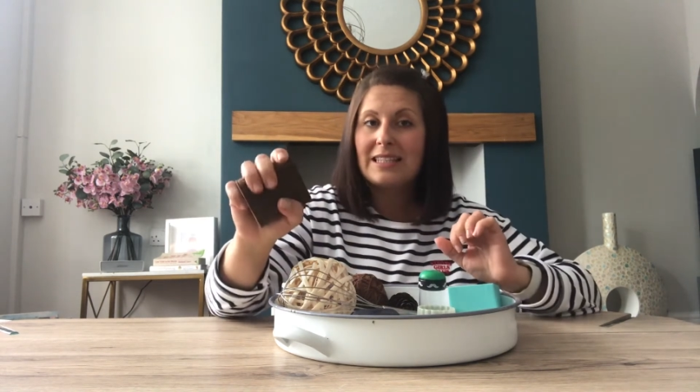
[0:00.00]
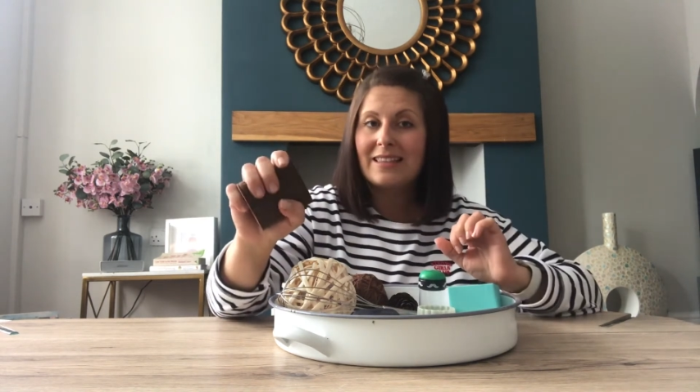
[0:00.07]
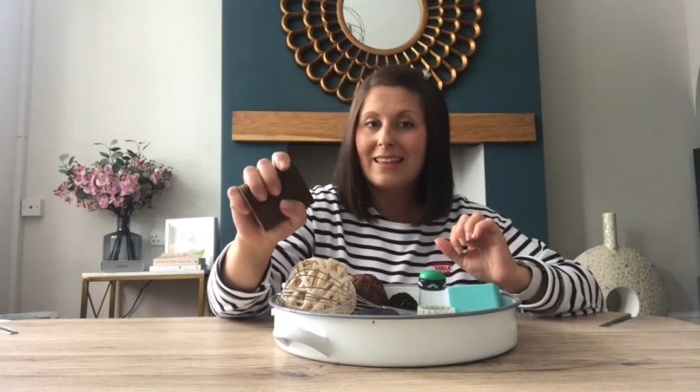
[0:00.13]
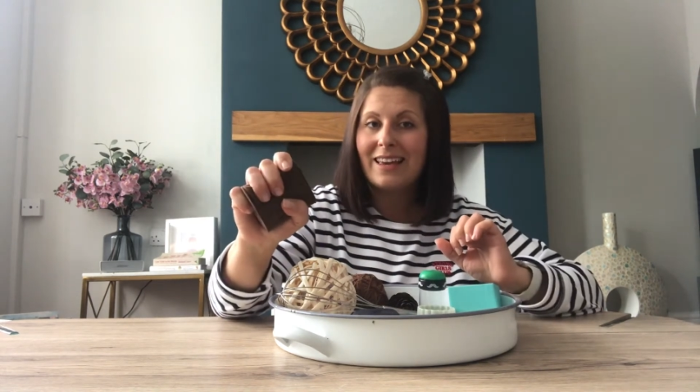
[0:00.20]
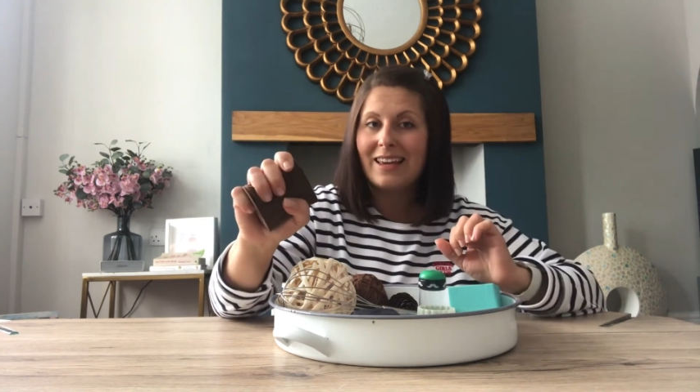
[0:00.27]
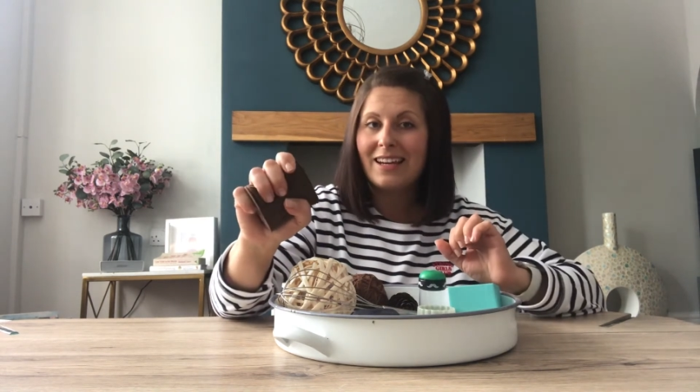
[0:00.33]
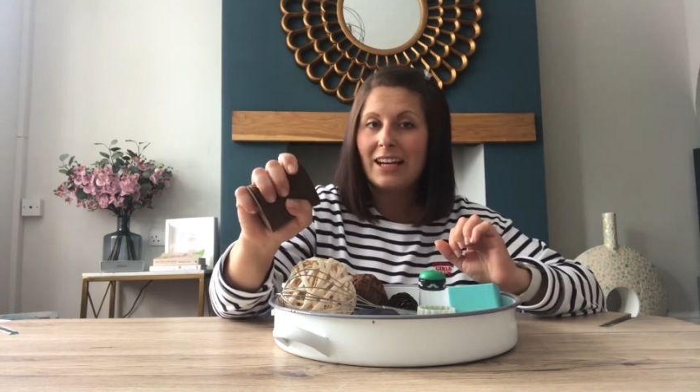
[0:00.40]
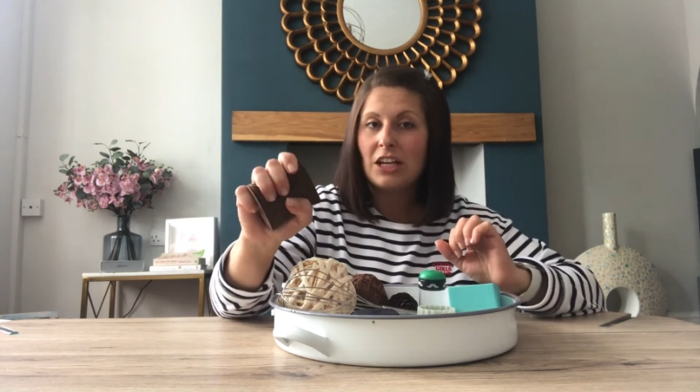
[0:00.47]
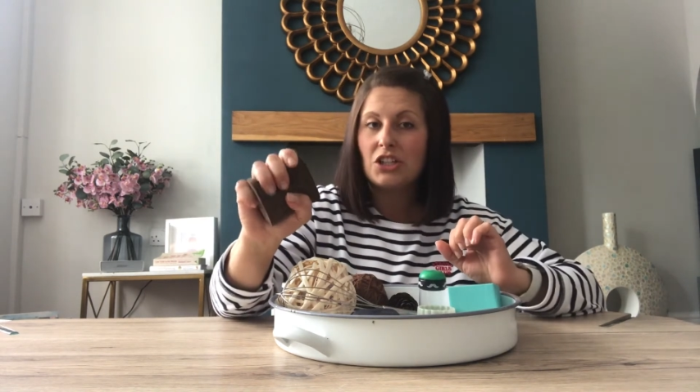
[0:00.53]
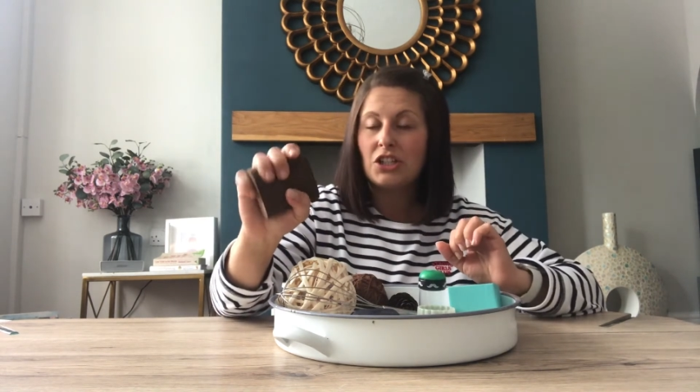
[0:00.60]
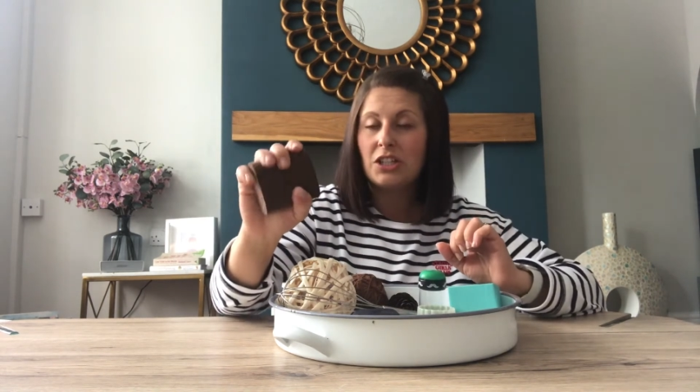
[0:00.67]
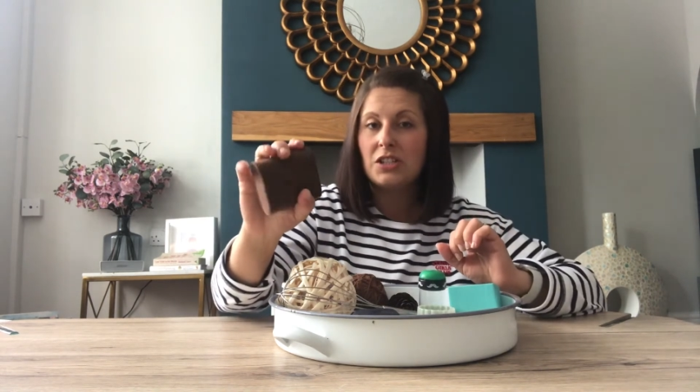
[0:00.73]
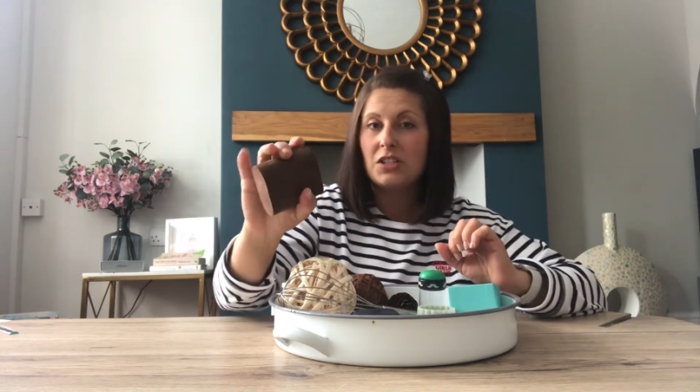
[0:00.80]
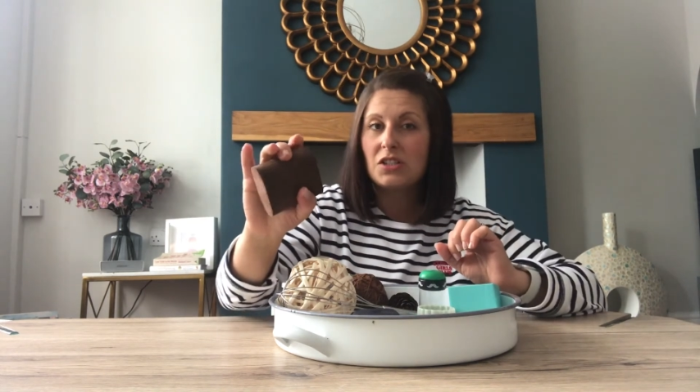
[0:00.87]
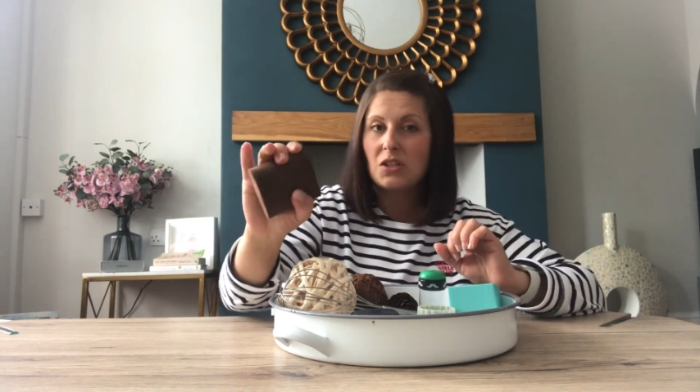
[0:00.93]
that they can
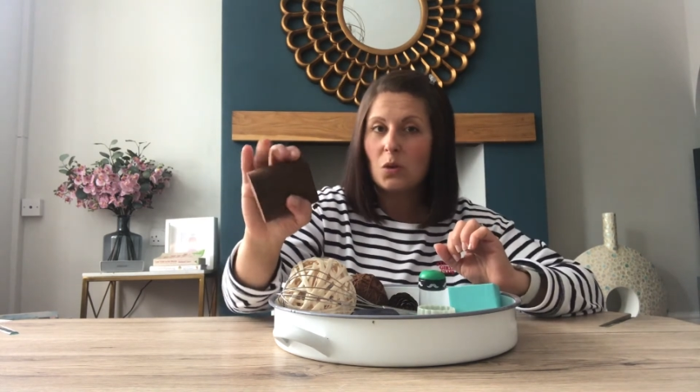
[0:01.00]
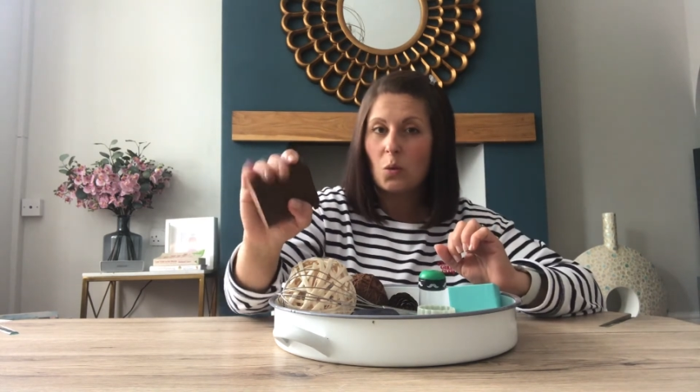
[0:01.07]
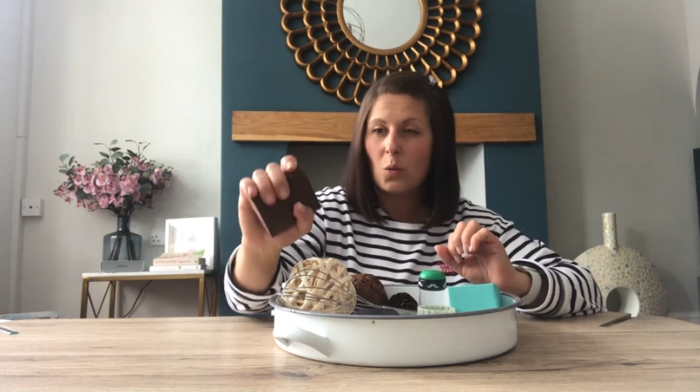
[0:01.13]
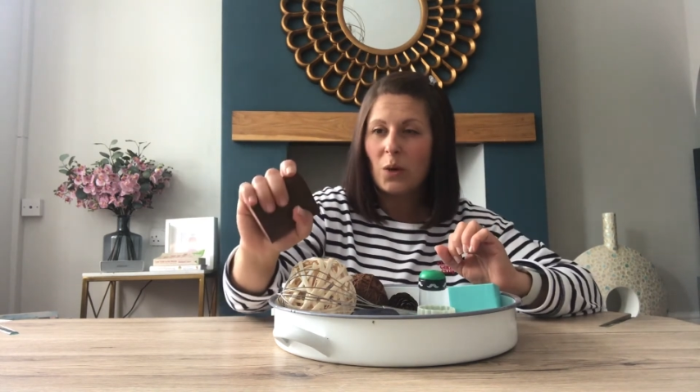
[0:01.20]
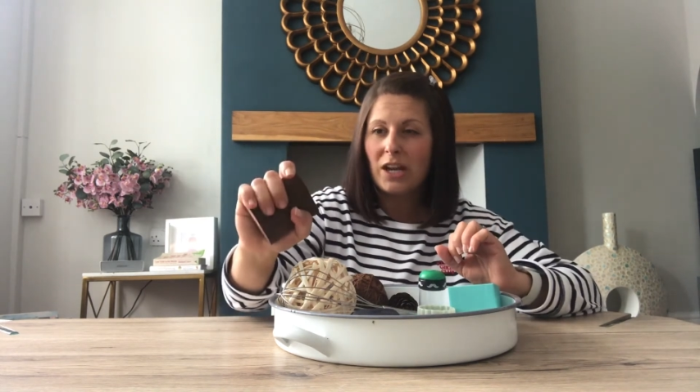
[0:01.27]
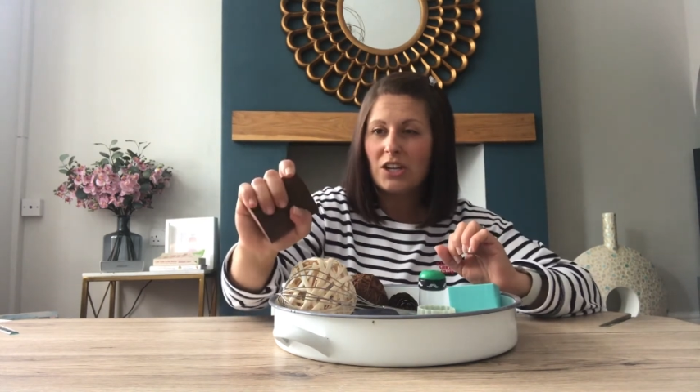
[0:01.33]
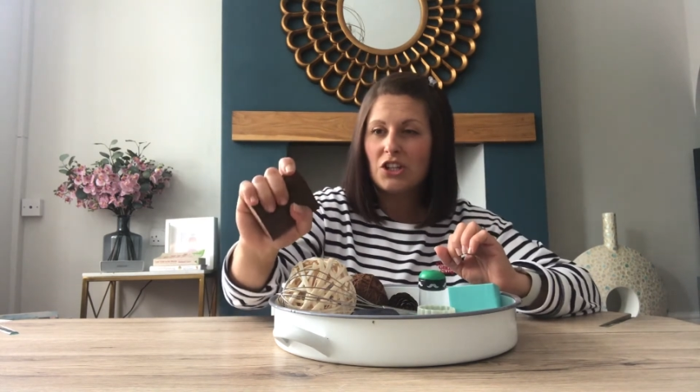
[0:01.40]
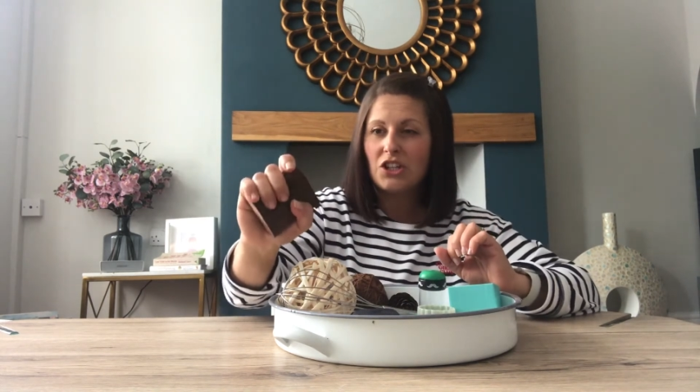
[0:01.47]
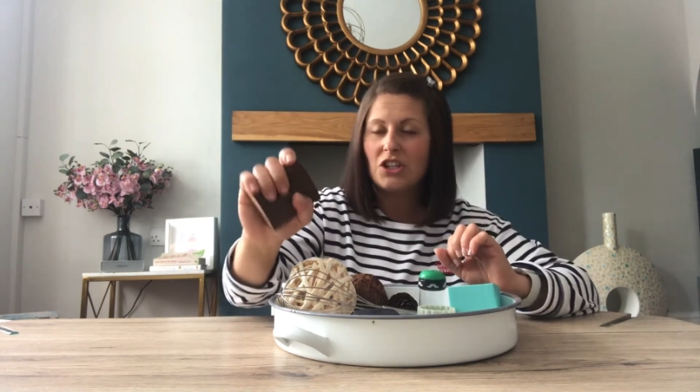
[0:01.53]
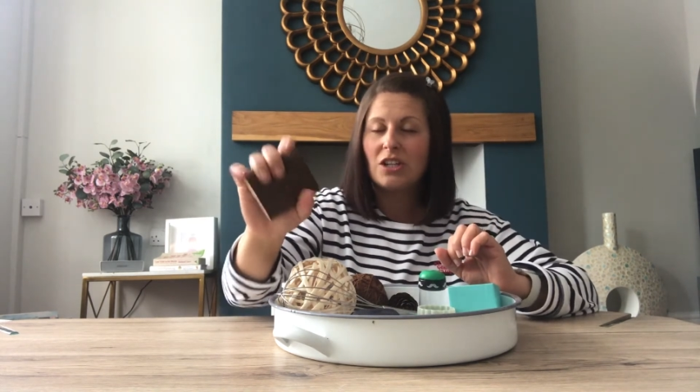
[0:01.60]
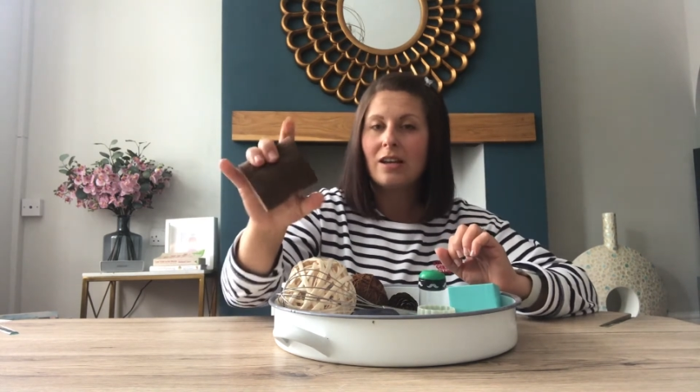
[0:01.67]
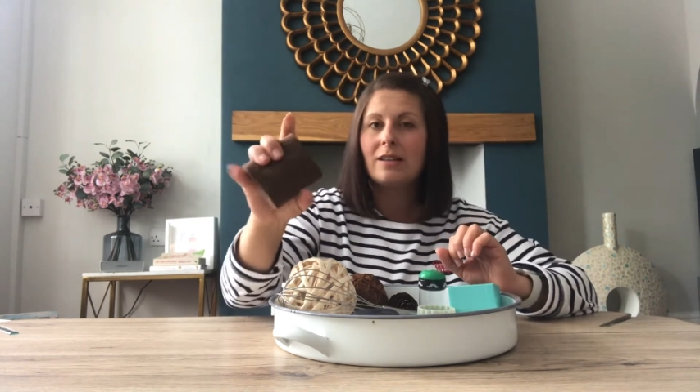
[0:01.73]
actually squish